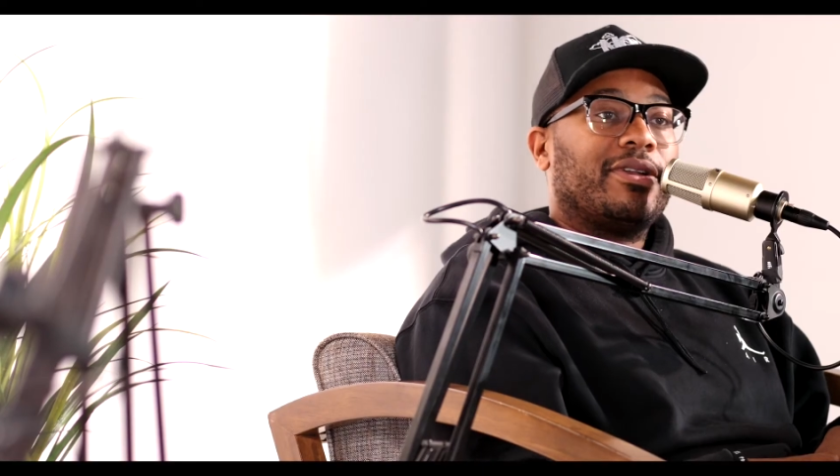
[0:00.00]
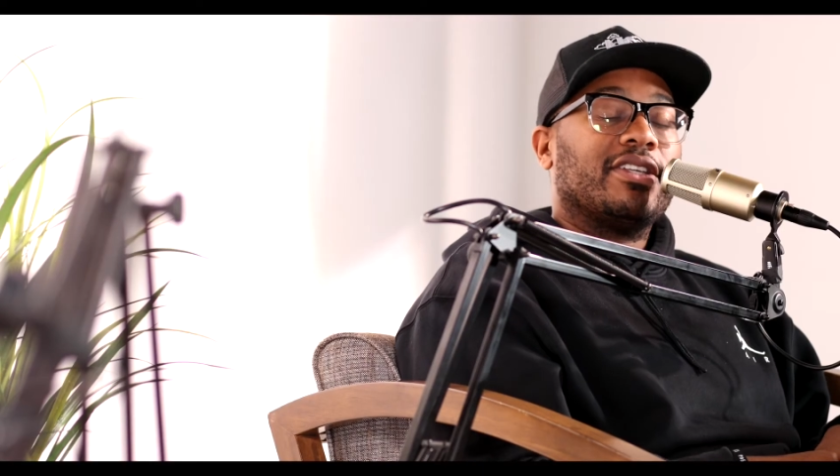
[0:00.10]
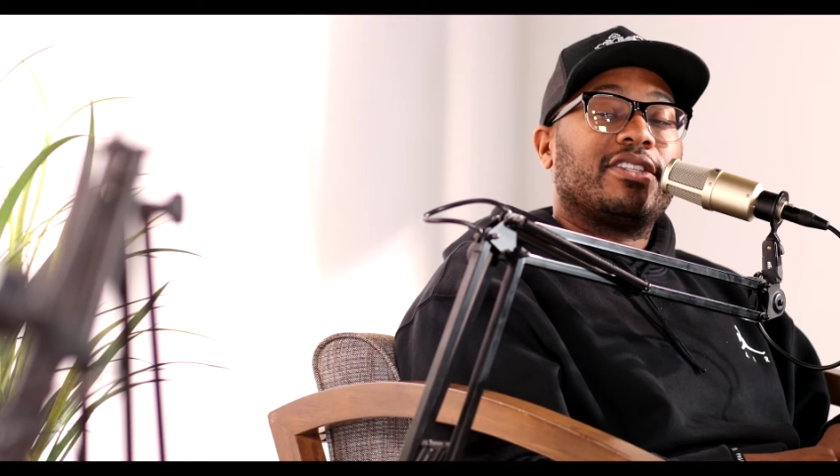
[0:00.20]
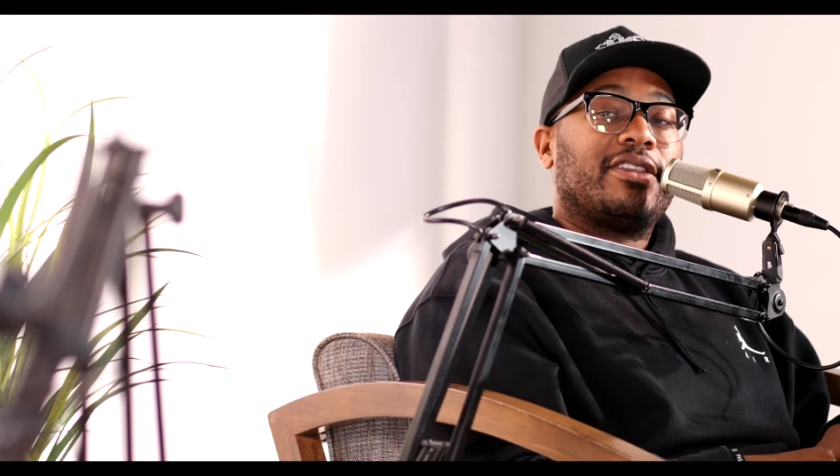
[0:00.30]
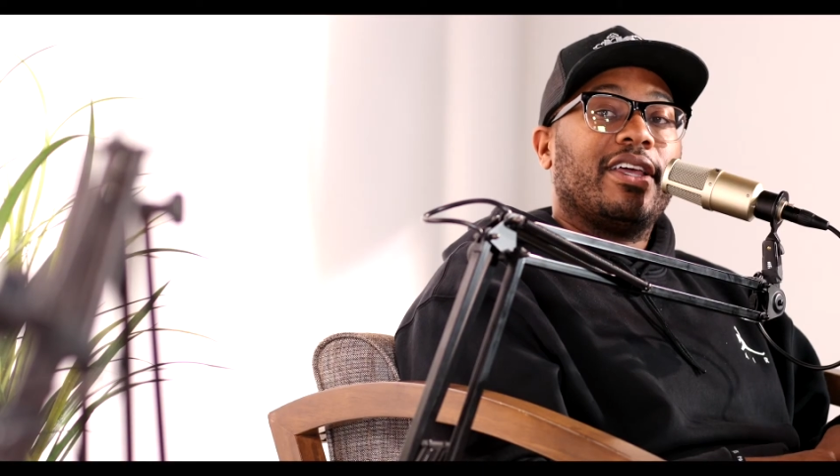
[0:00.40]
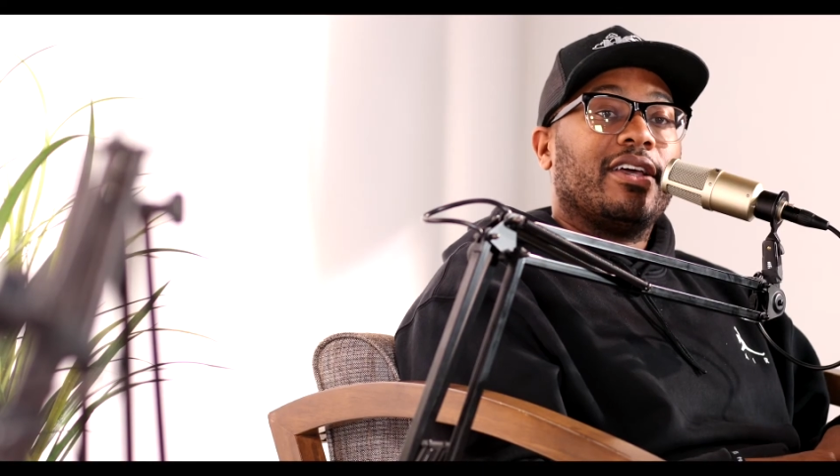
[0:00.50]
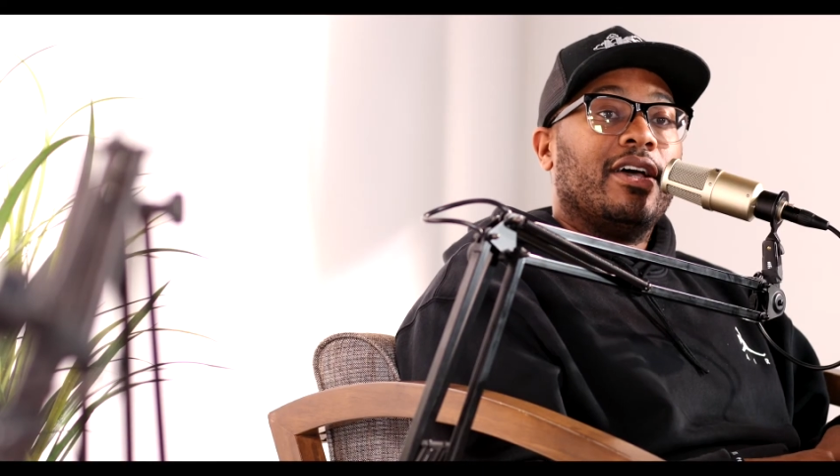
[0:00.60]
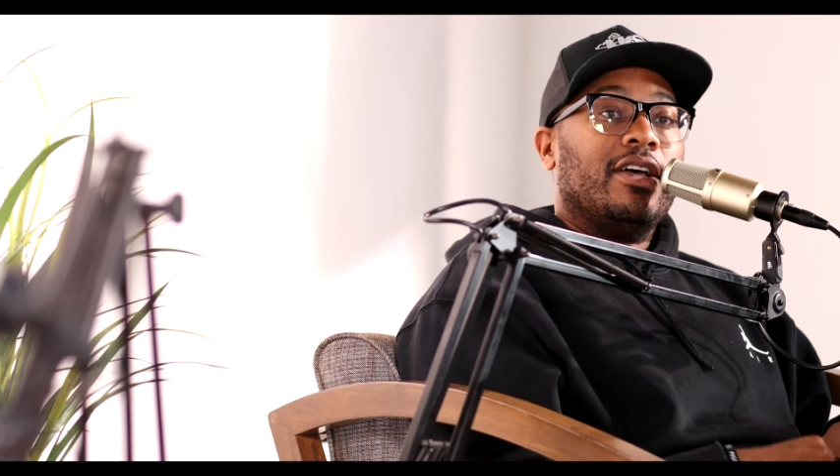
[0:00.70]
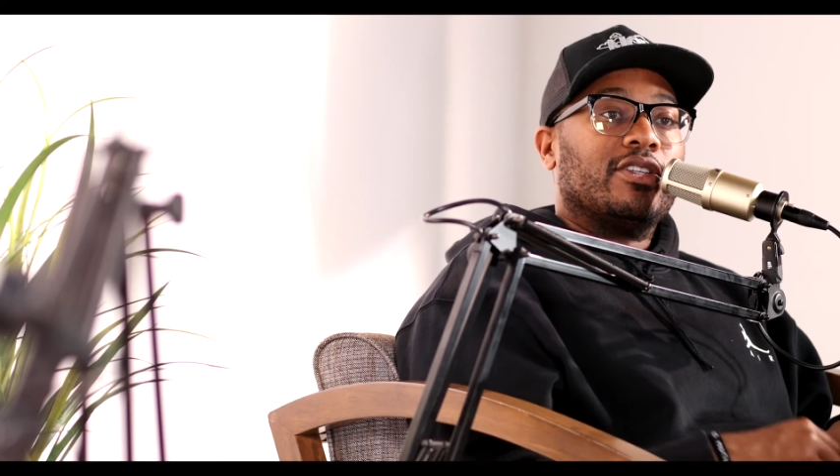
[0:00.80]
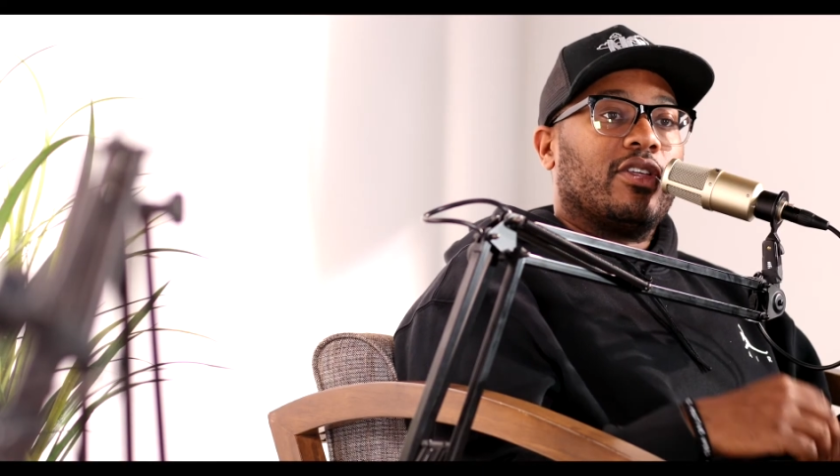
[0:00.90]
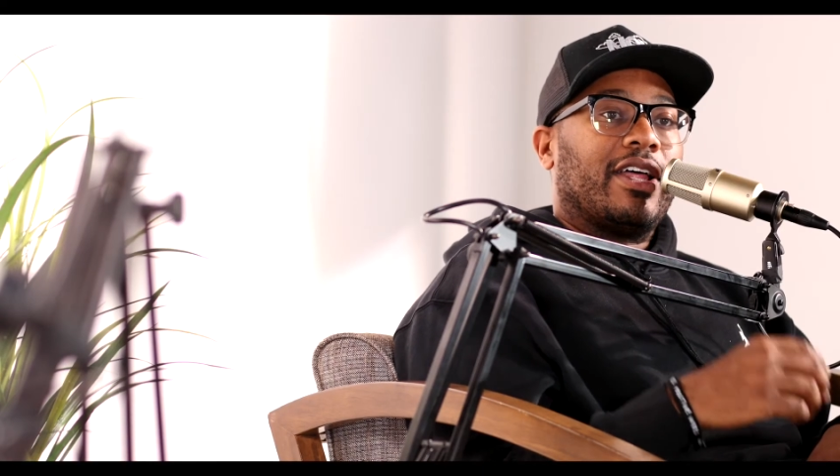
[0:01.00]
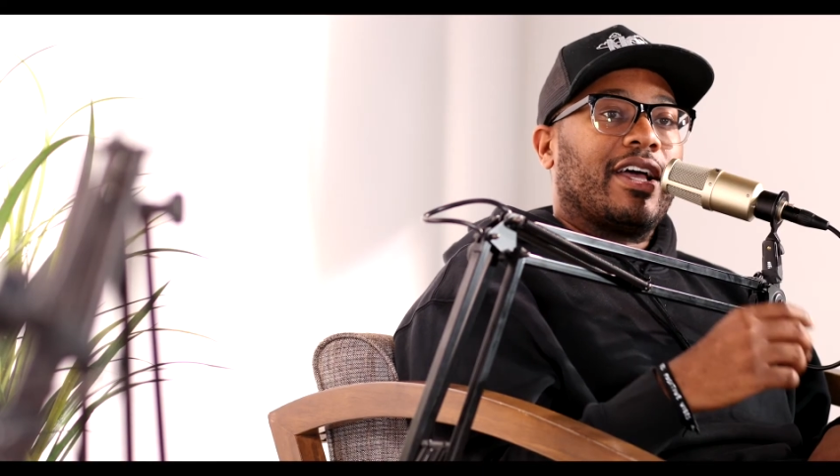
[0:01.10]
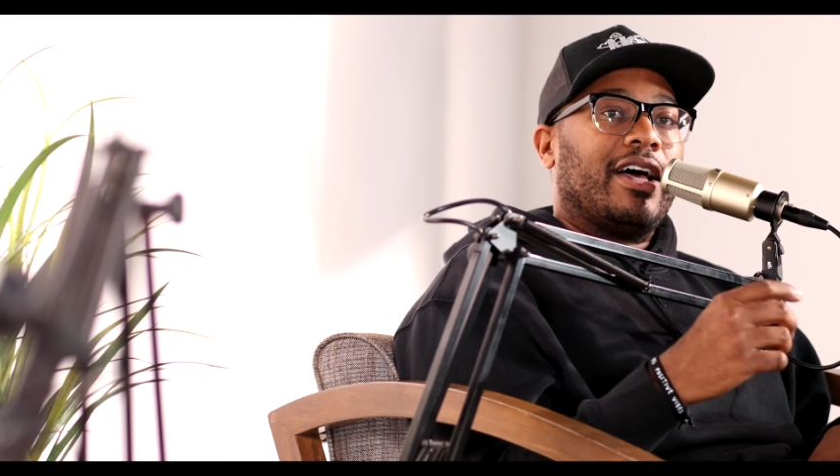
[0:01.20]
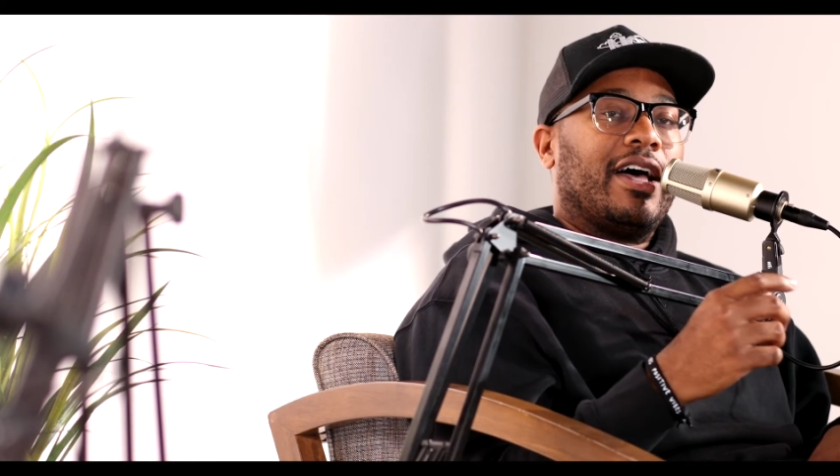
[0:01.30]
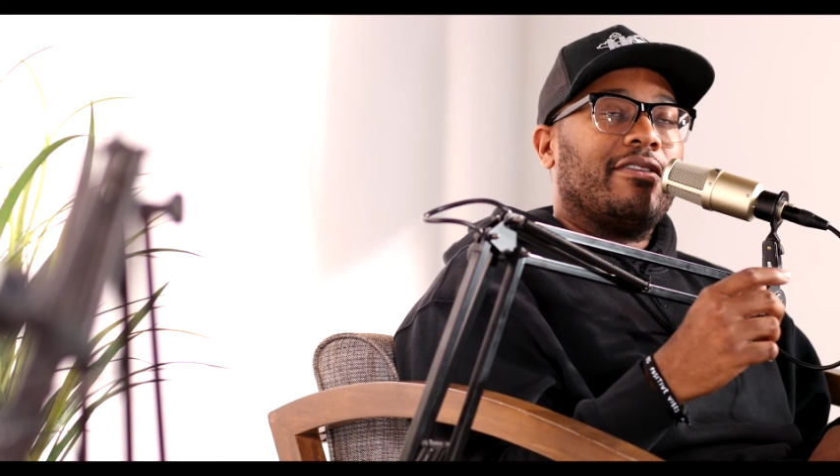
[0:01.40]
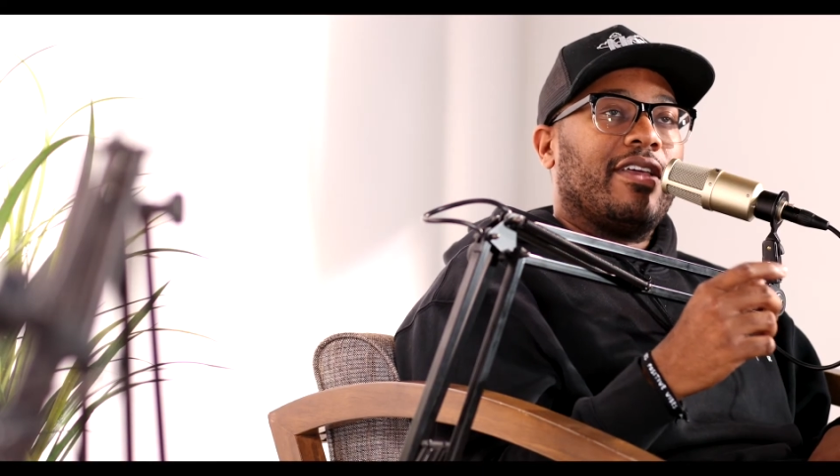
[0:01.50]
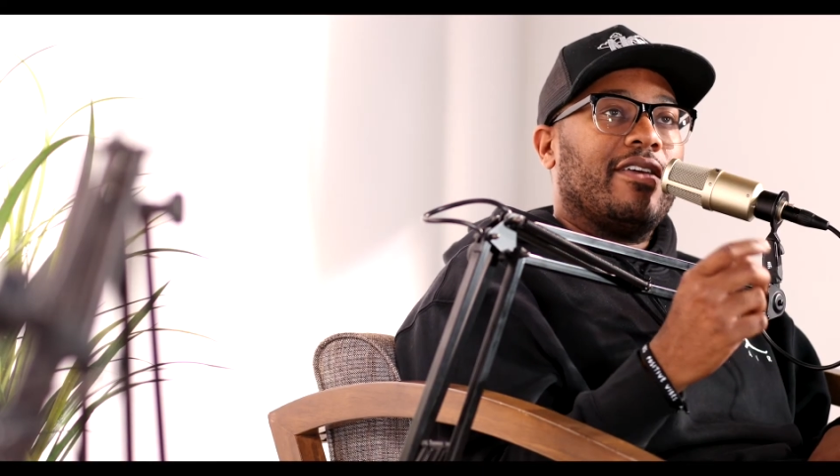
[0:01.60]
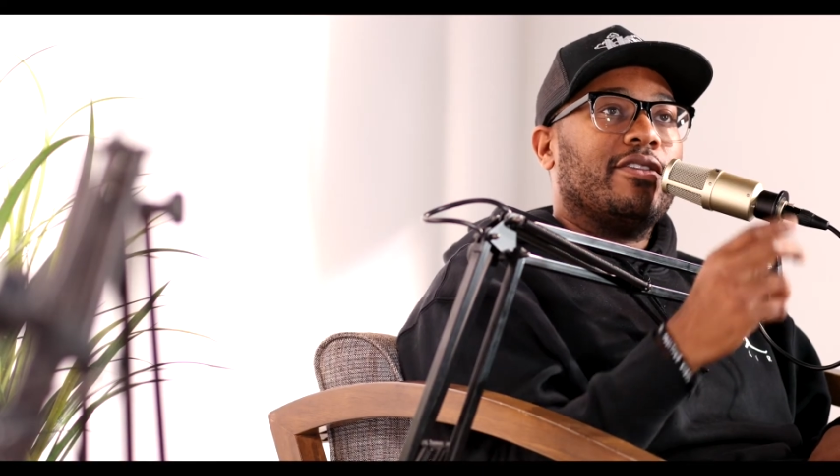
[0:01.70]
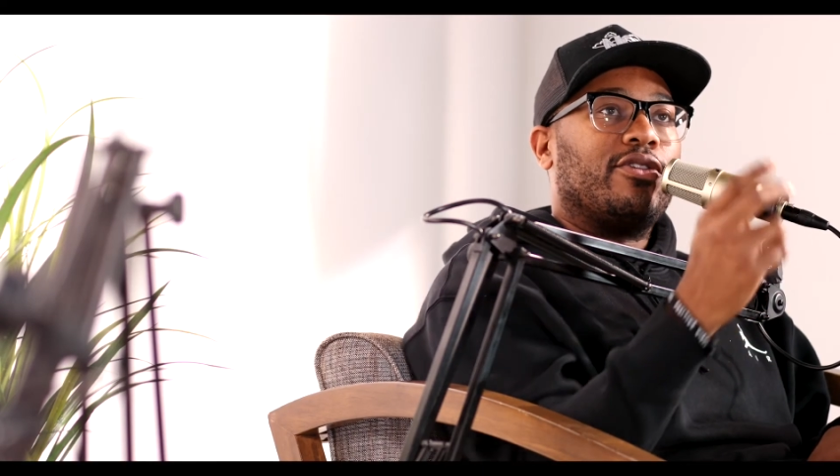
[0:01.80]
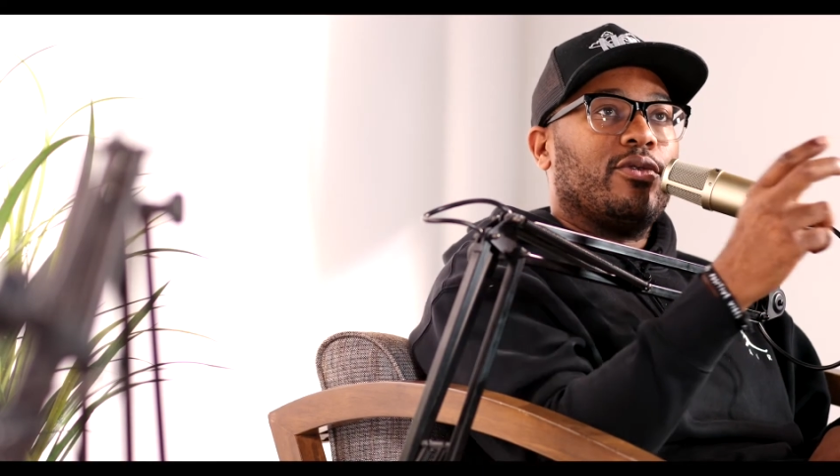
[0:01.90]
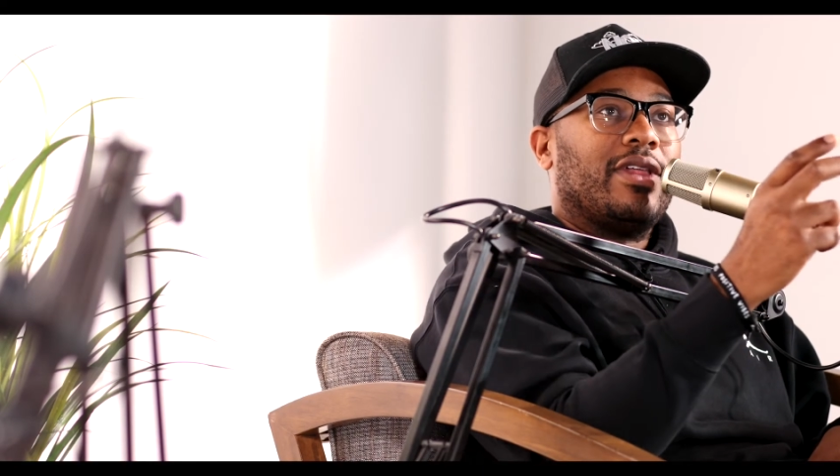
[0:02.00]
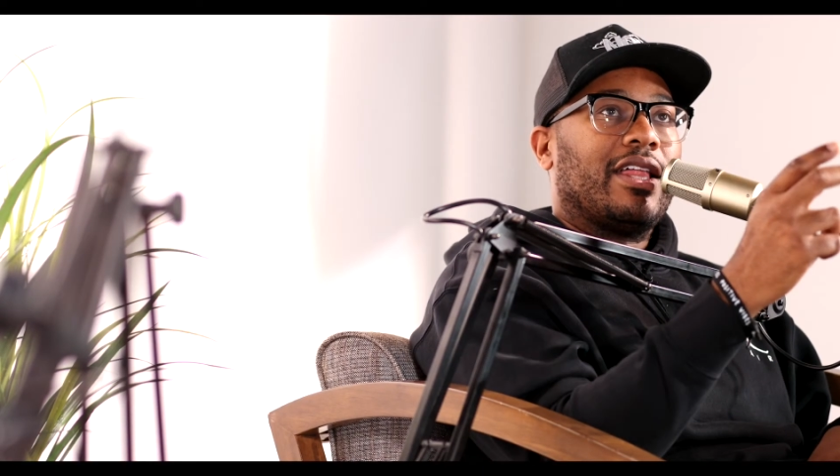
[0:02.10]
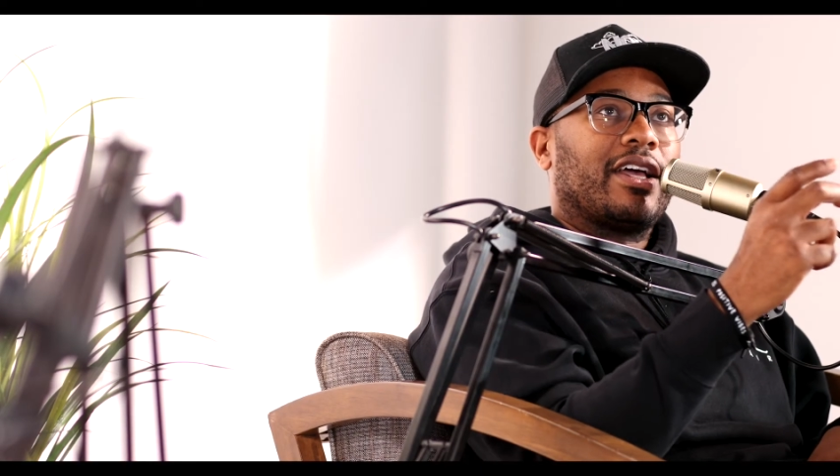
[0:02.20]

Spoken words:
that's the thing. So like I even through that,